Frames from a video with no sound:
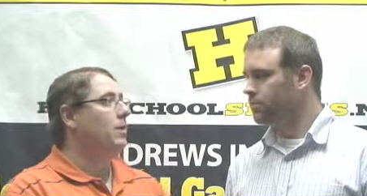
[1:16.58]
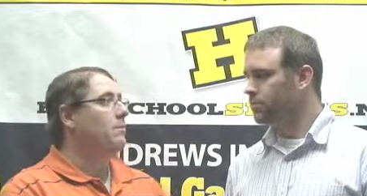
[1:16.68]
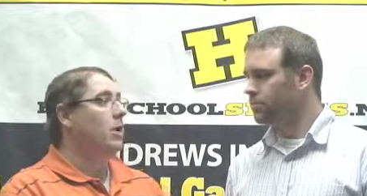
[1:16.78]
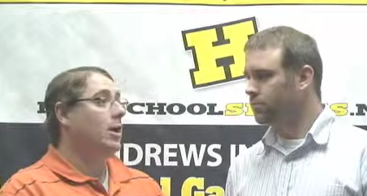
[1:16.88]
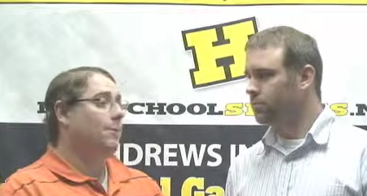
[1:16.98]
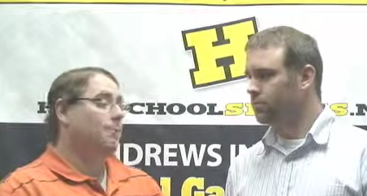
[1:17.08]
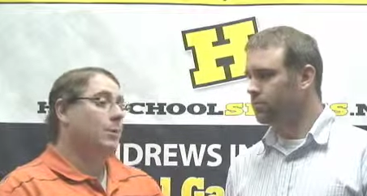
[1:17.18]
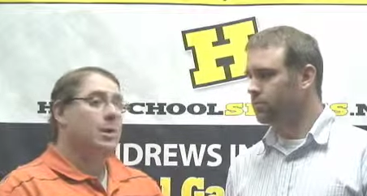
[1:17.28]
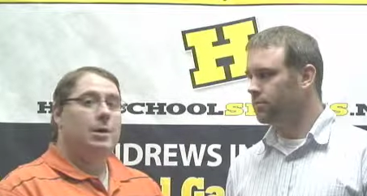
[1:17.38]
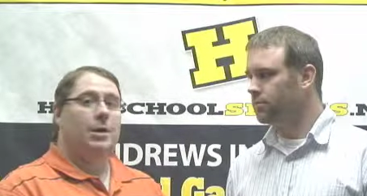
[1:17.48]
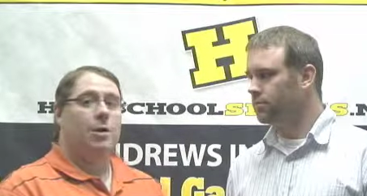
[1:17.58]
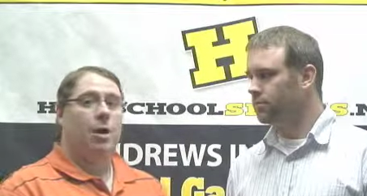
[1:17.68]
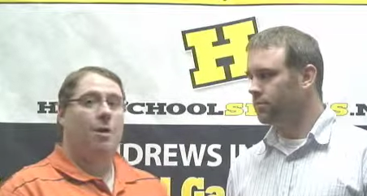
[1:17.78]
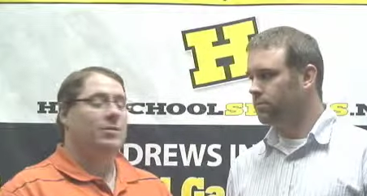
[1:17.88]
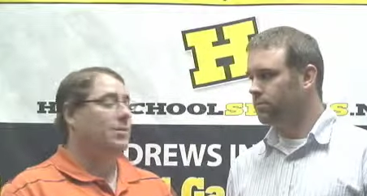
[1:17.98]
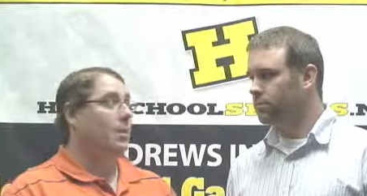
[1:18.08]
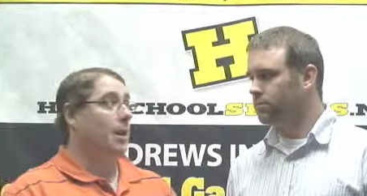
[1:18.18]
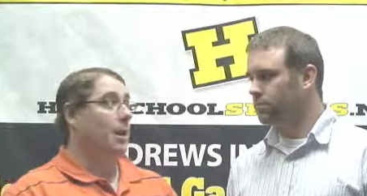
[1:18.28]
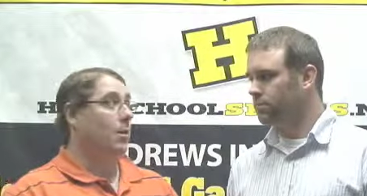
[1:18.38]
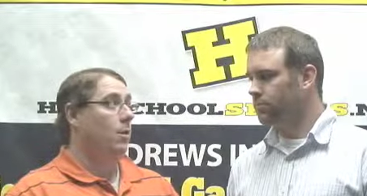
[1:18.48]
Speaker 1: teams. I got, you know, obviously
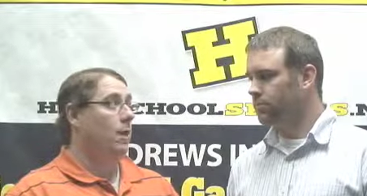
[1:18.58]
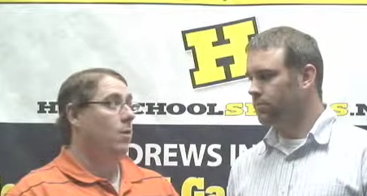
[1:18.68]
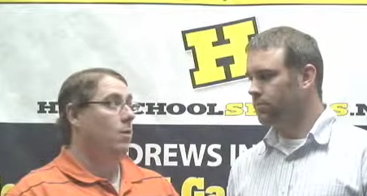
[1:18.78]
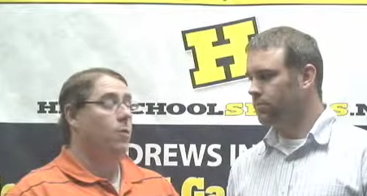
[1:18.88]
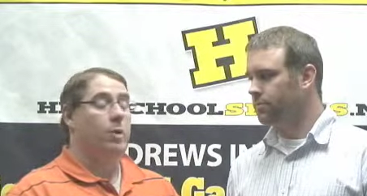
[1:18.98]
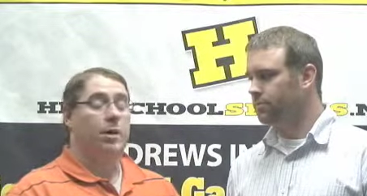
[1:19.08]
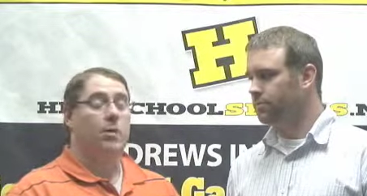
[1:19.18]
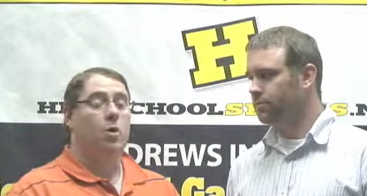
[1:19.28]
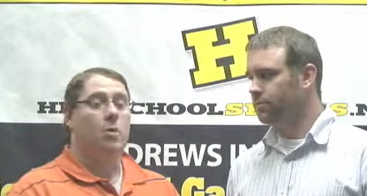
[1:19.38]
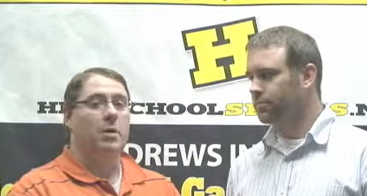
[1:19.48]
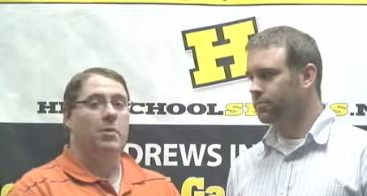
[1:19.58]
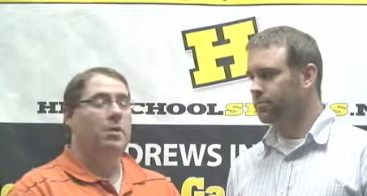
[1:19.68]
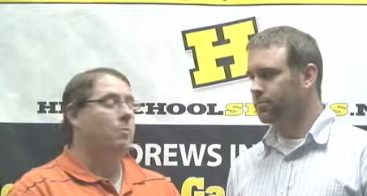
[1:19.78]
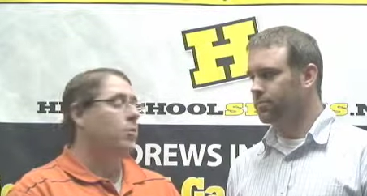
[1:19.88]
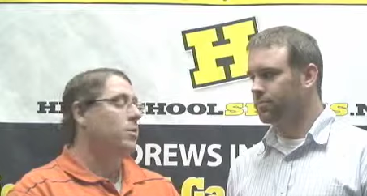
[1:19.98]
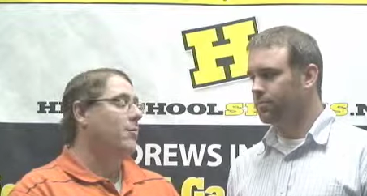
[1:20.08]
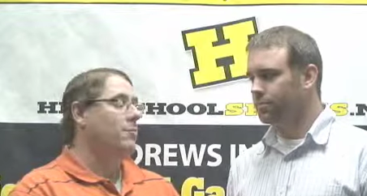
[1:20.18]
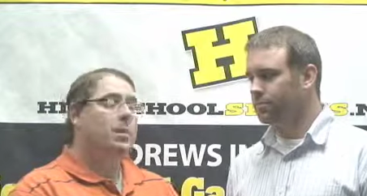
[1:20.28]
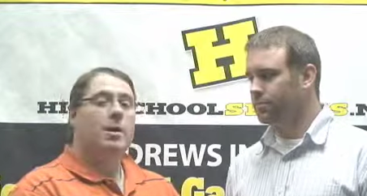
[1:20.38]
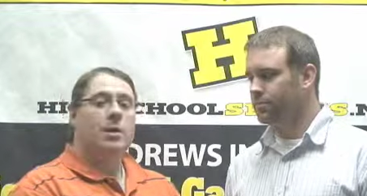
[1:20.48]
got a lot, long way to go, but I think both of
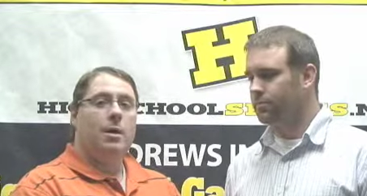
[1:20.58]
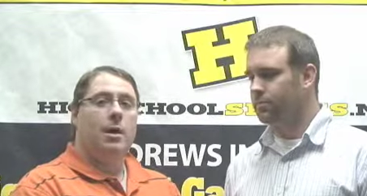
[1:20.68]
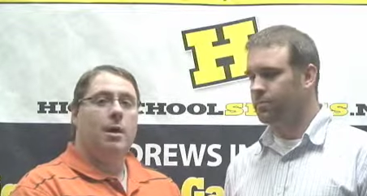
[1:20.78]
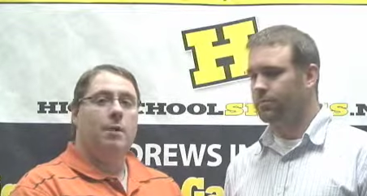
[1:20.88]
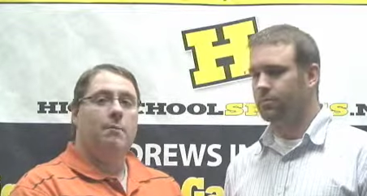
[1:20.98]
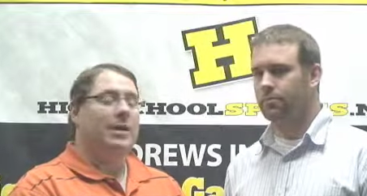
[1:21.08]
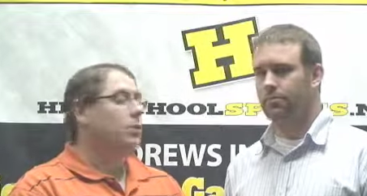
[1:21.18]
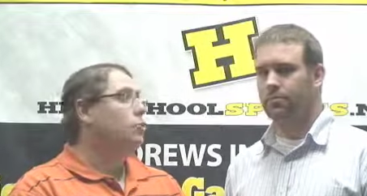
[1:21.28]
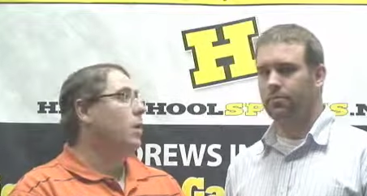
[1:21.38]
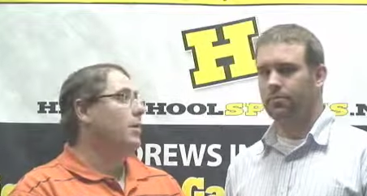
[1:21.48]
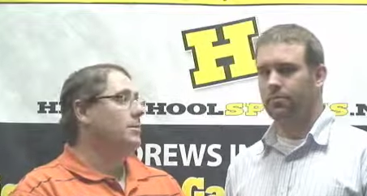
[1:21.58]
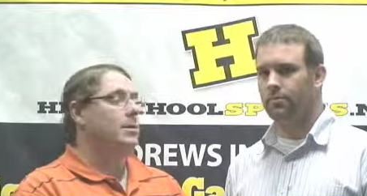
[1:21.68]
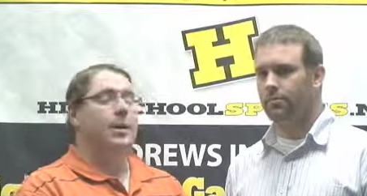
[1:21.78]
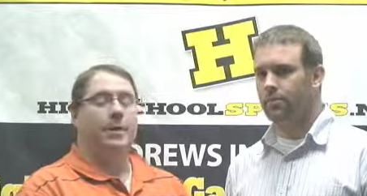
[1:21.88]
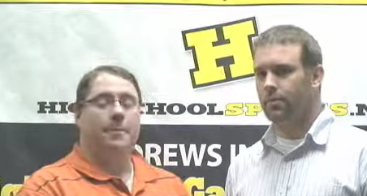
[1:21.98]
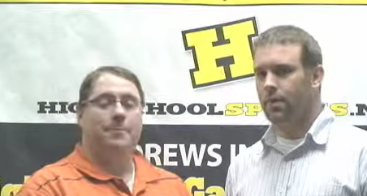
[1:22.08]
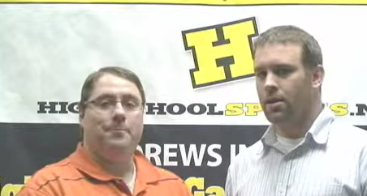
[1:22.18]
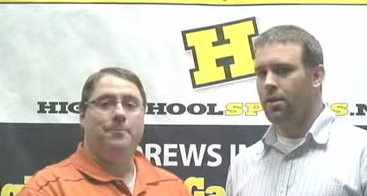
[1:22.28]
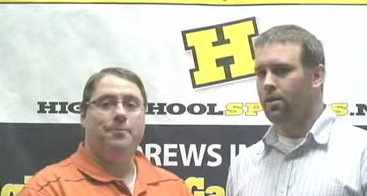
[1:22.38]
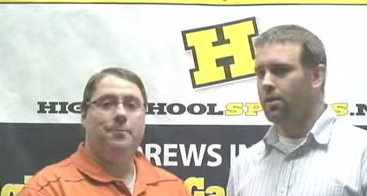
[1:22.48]
them uh, made strides tonight.
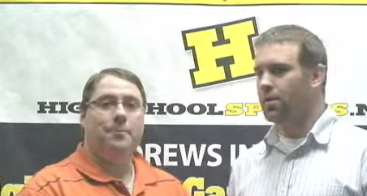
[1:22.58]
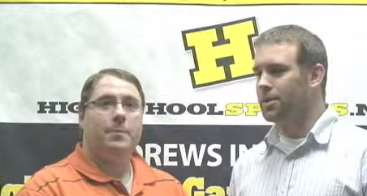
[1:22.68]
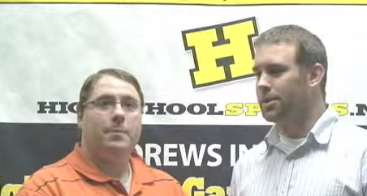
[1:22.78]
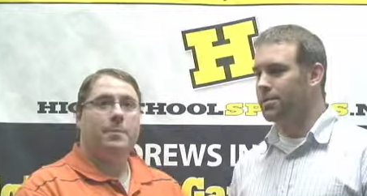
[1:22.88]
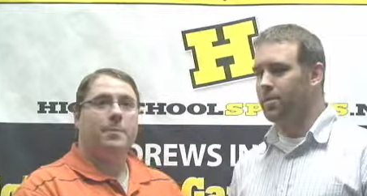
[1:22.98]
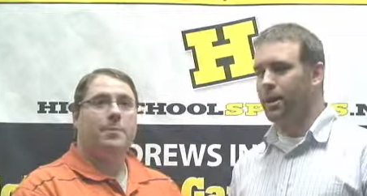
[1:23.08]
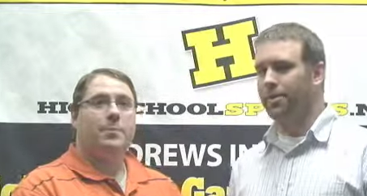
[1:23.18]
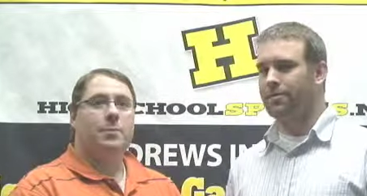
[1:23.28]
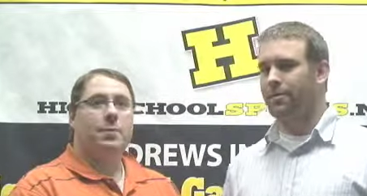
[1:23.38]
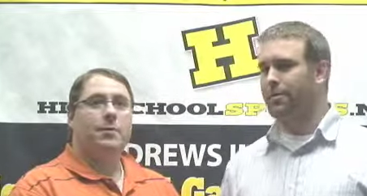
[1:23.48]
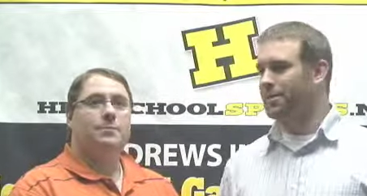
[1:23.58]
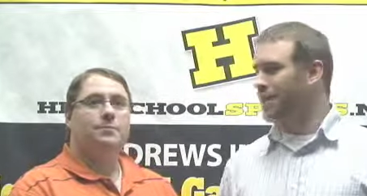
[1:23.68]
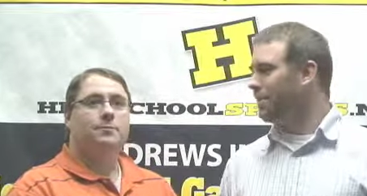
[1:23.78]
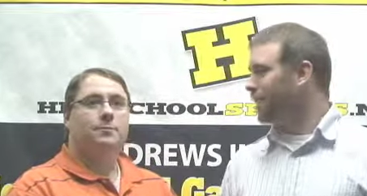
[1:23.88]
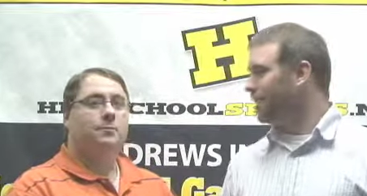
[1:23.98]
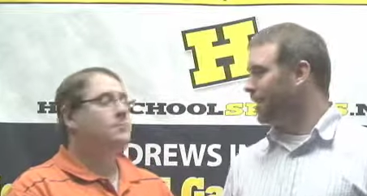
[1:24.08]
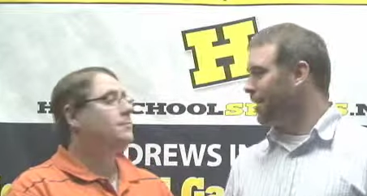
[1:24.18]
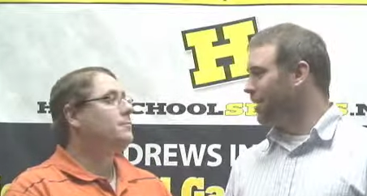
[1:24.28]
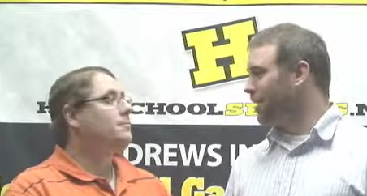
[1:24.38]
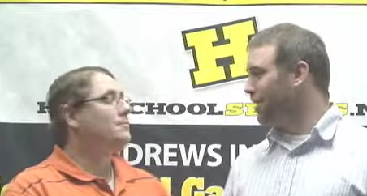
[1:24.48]
Speaker 2: You know, I think one team that might have something to say about
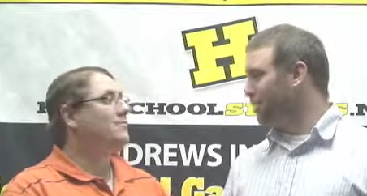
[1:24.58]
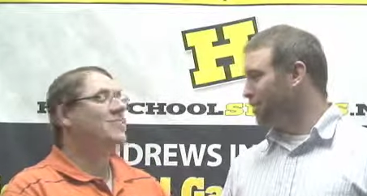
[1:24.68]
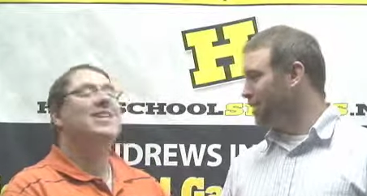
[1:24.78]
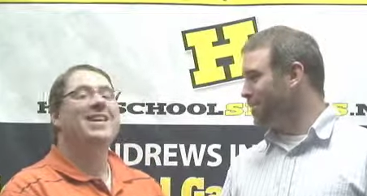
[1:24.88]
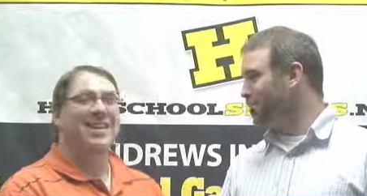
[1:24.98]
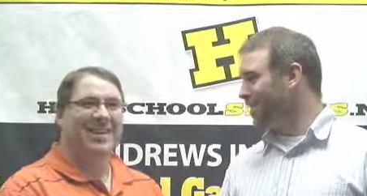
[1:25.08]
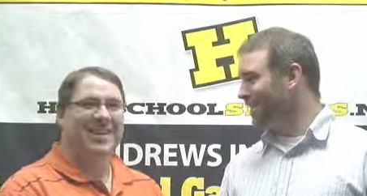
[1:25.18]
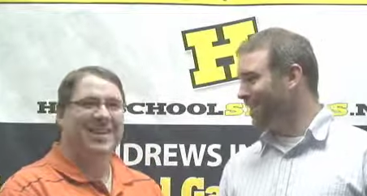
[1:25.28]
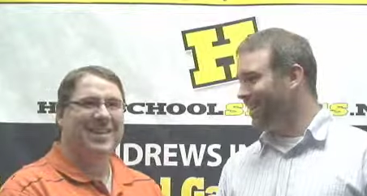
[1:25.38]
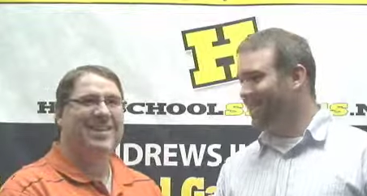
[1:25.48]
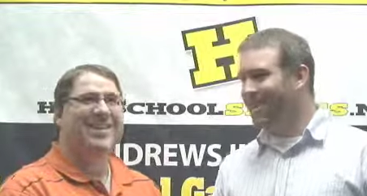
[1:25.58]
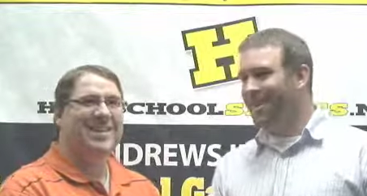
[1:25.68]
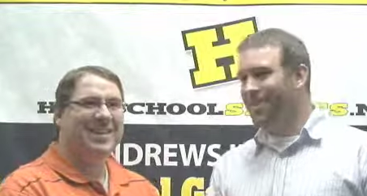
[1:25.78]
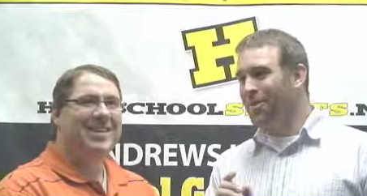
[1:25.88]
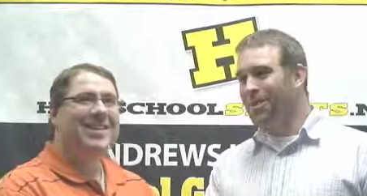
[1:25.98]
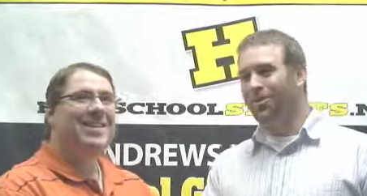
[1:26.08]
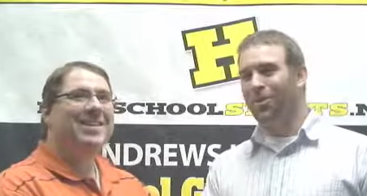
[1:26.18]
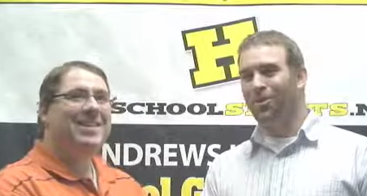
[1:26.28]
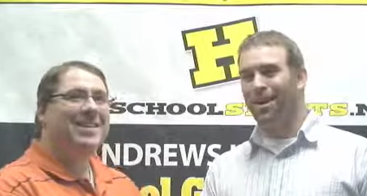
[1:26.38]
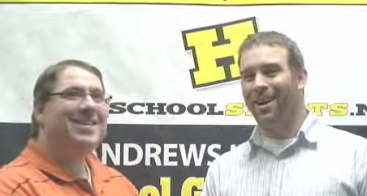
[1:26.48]
that uh, Gulf Breeze pick there, the West
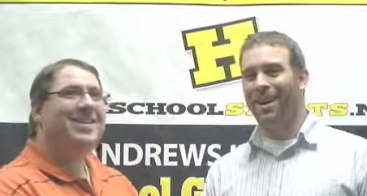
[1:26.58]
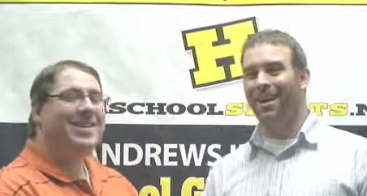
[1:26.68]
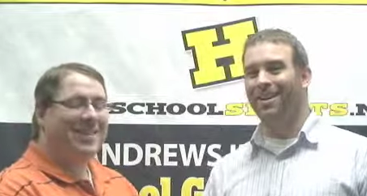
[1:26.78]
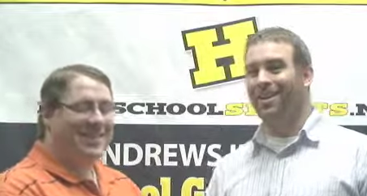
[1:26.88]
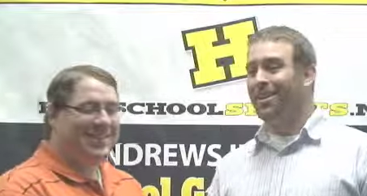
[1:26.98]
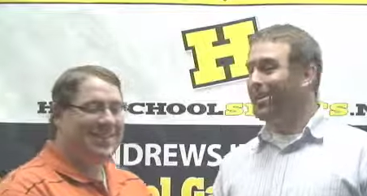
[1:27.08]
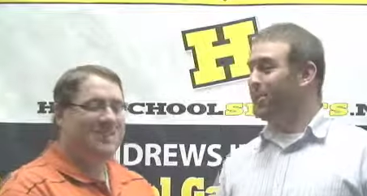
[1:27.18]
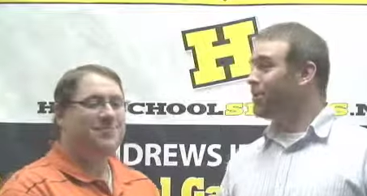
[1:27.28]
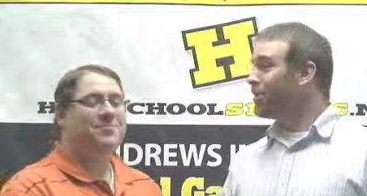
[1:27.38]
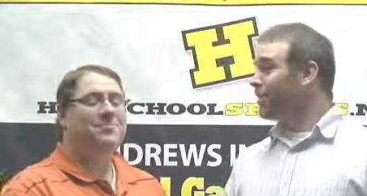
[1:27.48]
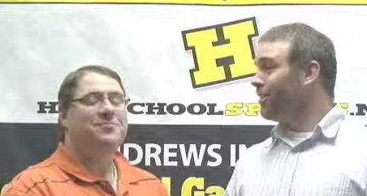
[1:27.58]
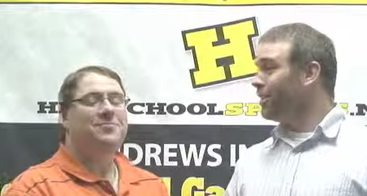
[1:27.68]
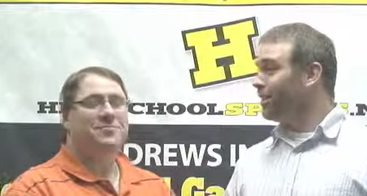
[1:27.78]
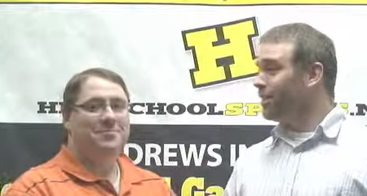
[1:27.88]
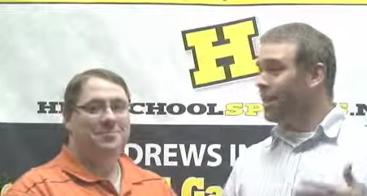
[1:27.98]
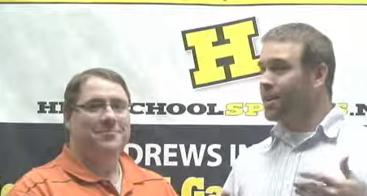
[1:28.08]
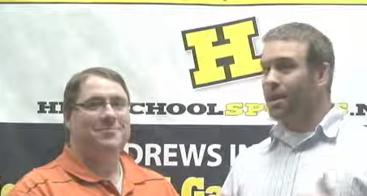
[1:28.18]
Florida High. Who'd have thought they'd